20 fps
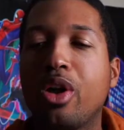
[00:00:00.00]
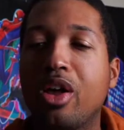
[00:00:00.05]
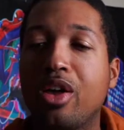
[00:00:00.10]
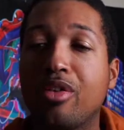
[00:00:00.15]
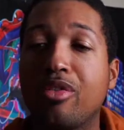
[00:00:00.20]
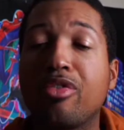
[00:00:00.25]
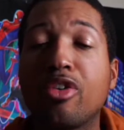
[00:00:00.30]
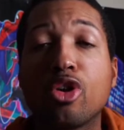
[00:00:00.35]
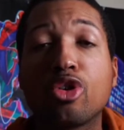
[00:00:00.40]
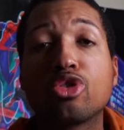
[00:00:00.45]

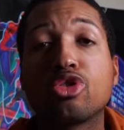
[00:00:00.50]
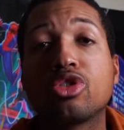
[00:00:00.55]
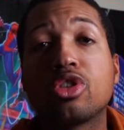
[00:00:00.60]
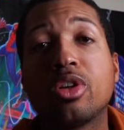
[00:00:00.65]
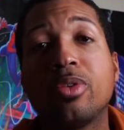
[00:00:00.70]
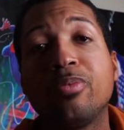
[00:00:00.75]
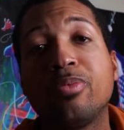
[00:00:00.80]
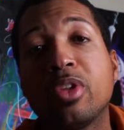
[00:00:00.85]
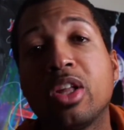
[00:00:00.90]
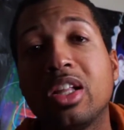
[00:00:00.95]
And first,
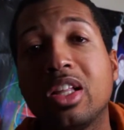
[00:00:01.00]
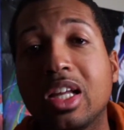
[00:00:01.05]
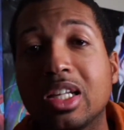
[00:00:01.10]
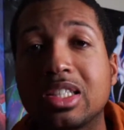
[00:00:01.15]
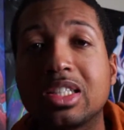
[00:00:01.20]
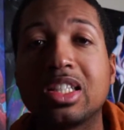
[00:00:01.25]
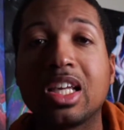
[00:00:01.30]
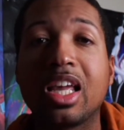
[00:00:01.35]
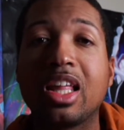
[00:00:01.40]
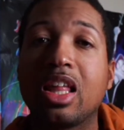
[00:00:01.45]
let's
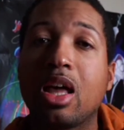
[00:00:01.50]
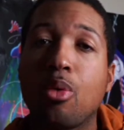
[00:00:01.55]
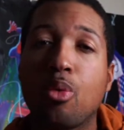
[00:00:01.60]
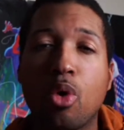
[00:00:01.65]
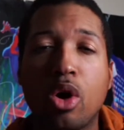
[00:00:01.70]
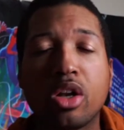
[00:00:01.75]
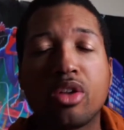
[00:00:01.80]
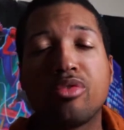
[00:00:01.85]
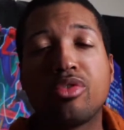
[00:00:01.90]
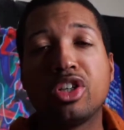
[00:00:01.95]
say that
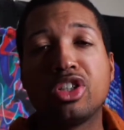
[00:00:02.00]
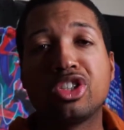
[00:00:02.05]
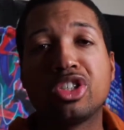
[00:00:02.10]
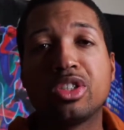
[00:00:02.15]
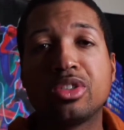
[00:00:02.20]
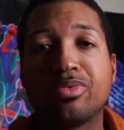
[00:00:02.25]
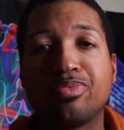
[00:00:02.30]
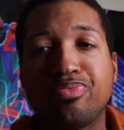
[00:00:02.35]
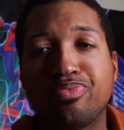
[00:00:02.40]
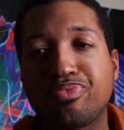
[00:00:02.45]

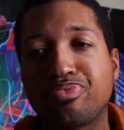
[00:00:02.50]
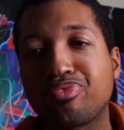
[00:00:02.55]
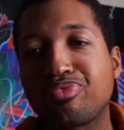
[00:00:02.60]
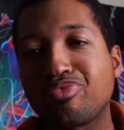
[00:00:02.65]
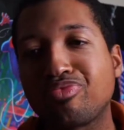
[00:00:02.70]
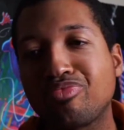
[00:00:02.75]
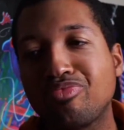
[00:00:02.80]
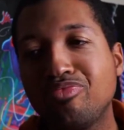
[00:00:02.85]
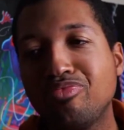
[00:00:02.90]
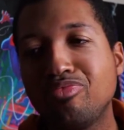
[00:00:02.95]
WandaVision
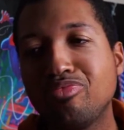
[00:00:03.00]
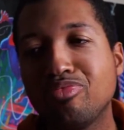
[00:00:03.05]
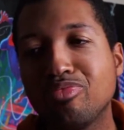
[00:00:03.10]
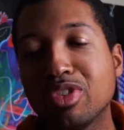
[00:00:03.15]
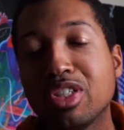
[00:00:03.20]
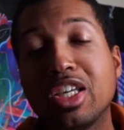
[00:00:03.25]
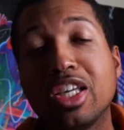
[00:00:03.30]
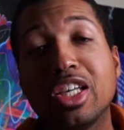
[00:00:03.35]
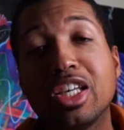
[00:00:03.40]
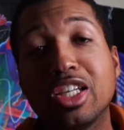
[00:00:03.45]

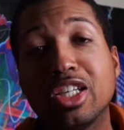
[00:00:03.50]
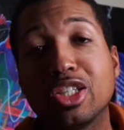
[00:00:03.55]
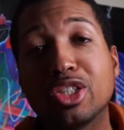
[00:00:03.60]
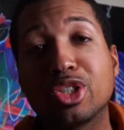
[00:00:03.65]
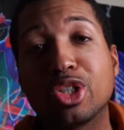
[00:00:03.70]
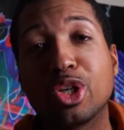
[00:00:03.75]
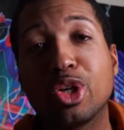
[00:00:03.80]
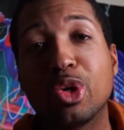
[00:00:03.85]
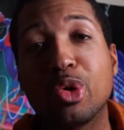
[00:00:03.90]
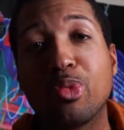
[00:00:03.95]

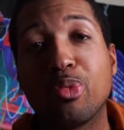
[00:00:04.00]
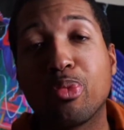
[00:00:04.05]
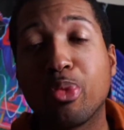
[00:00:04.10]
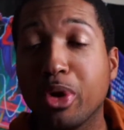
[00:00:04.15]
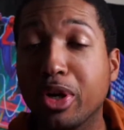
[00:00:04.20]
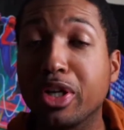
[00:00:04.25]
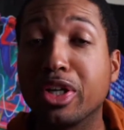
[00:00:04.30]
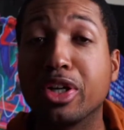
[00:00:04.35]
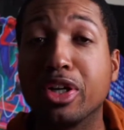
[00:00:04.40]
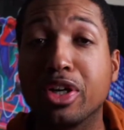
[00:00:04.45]
is
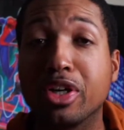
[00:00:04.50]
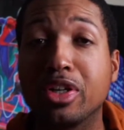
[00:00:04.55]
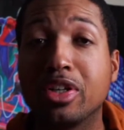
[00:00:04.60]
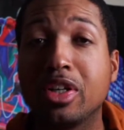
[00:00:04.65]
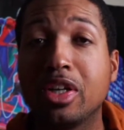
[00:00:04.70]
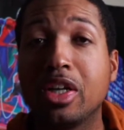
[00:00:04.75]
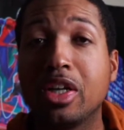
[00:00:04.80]
pretty good.